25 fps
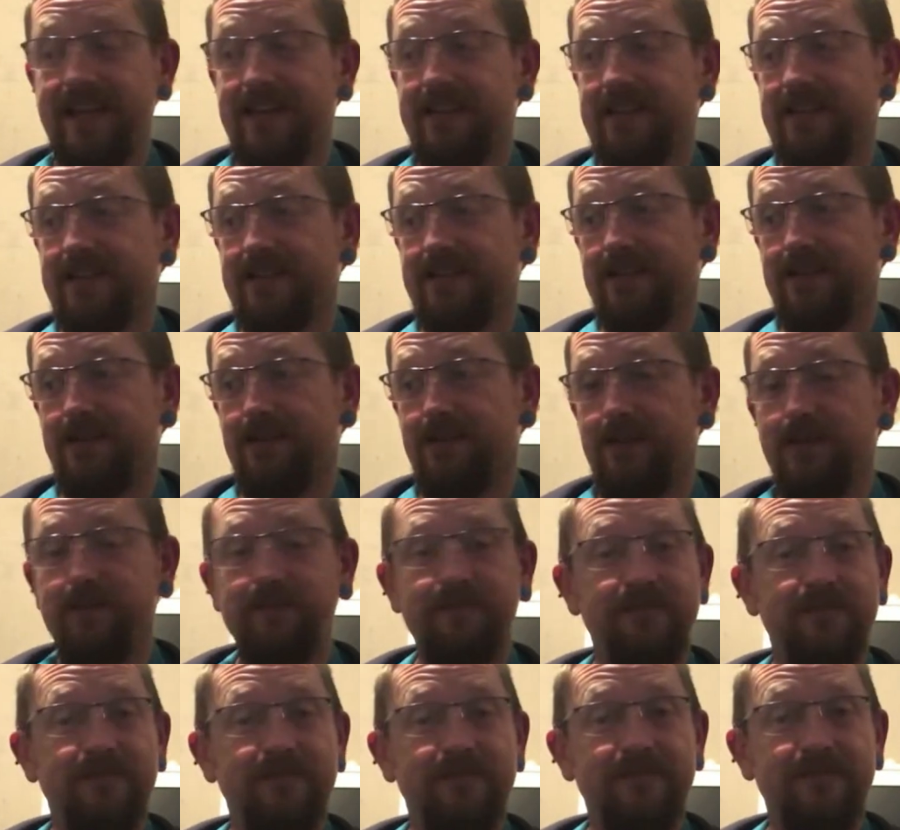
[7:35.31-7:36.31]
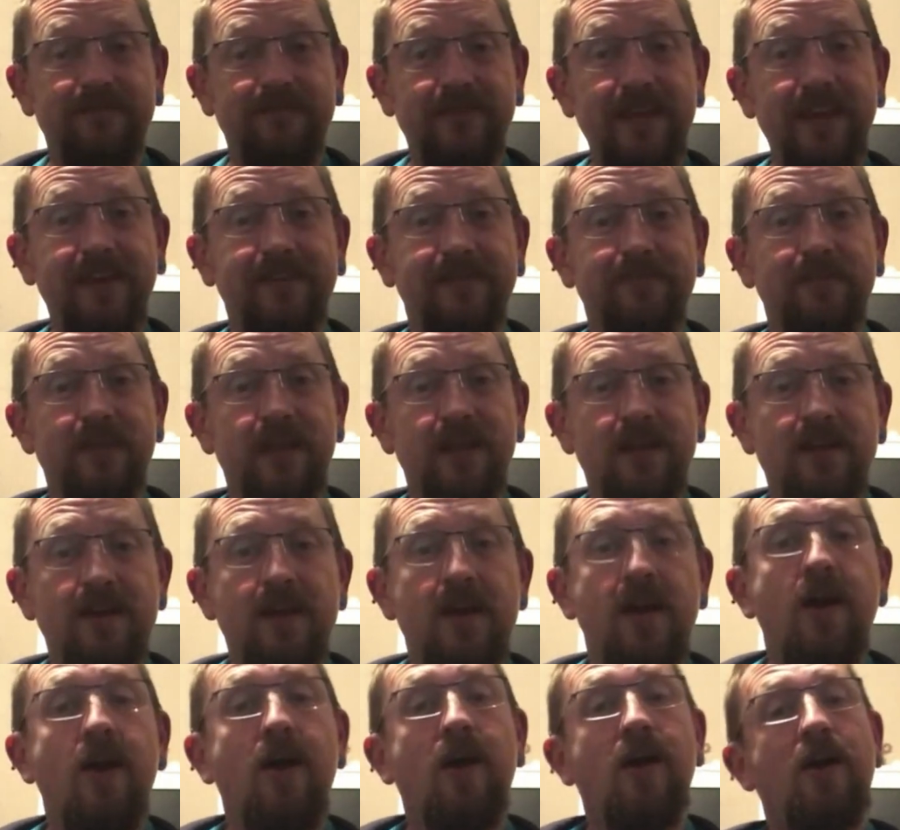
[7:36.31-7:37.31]
So yeah,
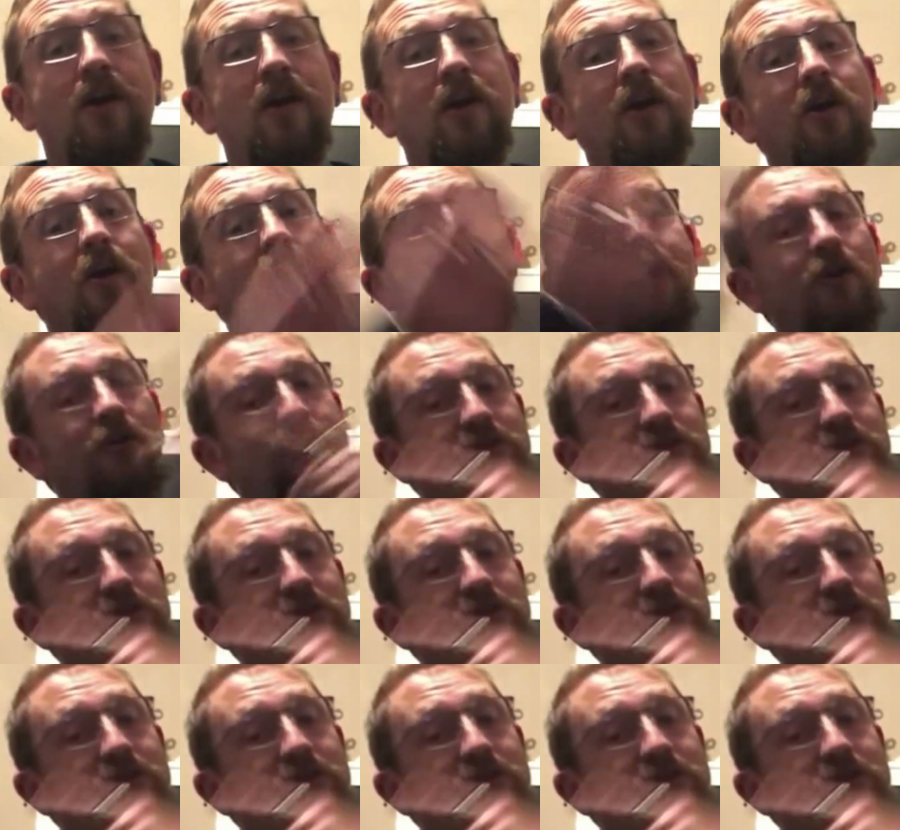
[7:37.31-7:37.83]
on